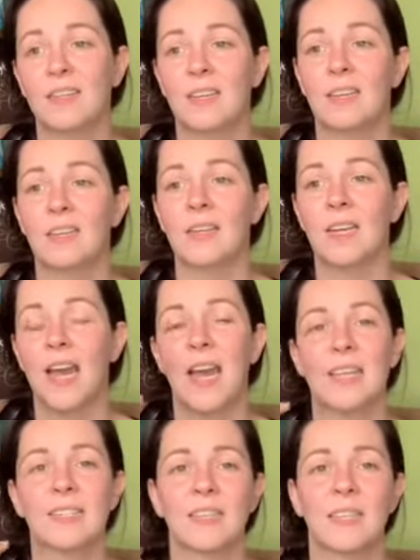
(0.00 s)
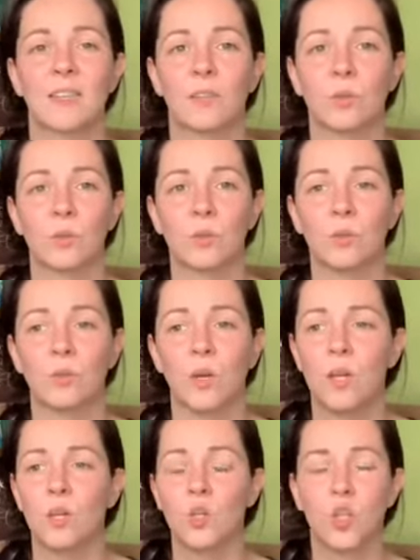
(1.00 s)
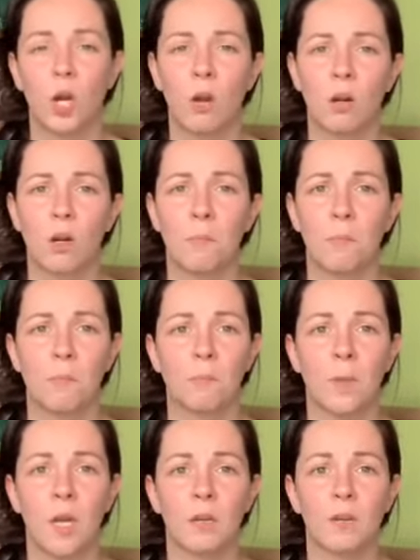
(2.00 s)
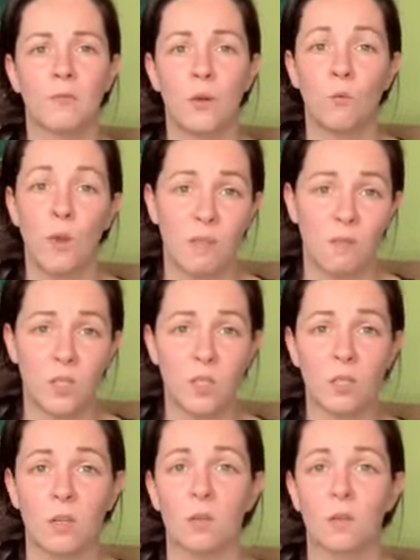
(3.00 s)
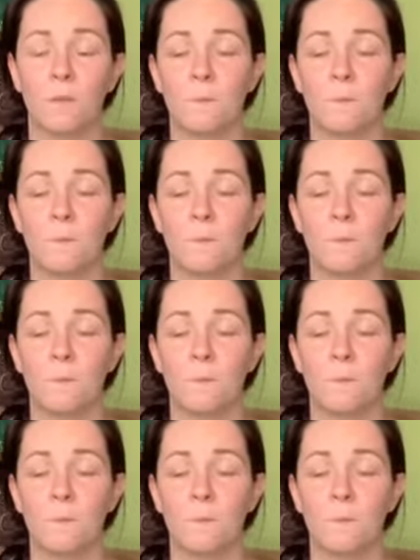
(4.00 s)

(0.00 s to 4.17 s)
and it has like a little charm of a raven skull.